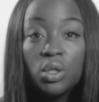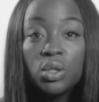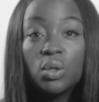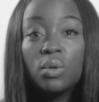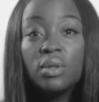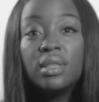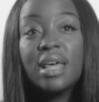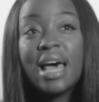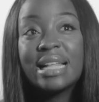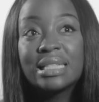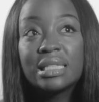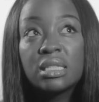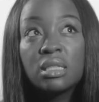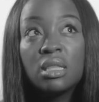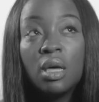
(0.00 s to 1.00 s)
So
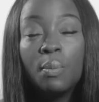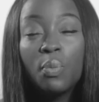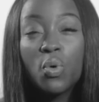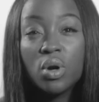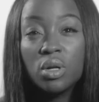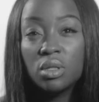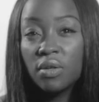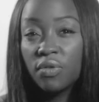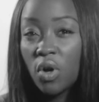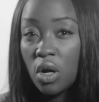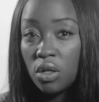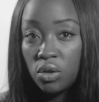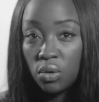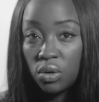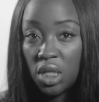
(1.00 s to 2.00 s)
that's the importance of
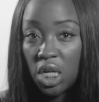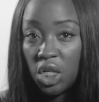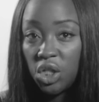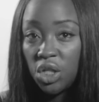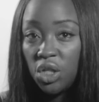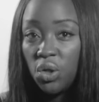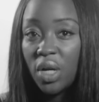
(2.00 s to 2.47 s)
consultation.